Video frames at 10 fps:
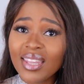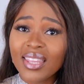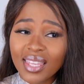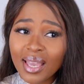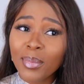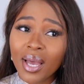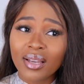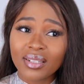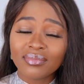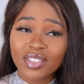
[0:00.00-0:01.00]
The thing
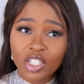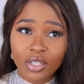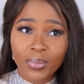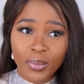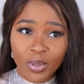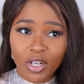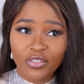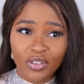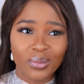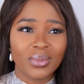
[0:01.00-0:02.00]
about cheaper
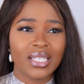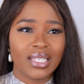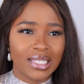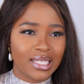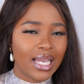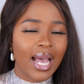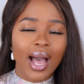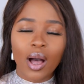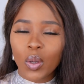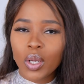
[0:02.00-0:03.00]
perfumes is the
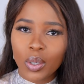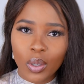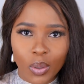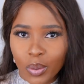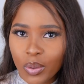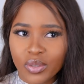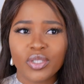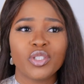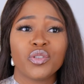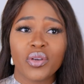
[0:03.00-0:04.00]
alcohol
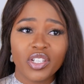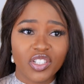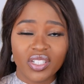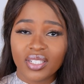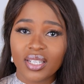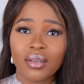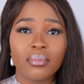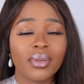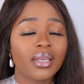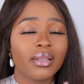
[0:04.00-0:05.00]
concentration
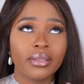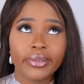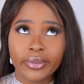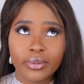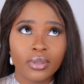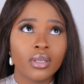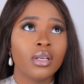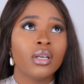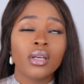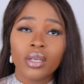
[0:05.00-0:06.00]
can be a little
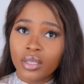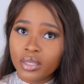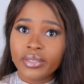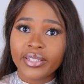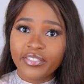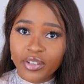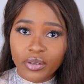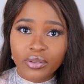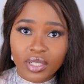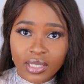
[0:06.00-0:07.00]

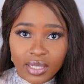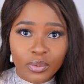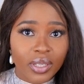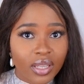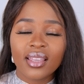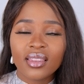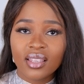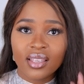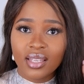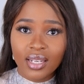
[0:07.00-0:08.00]
difficult to deal with in
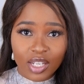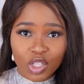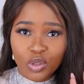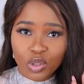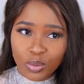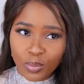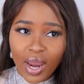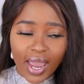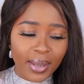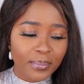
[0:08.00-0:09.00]
the initial
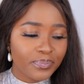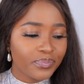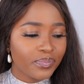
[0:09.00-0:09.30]
spray,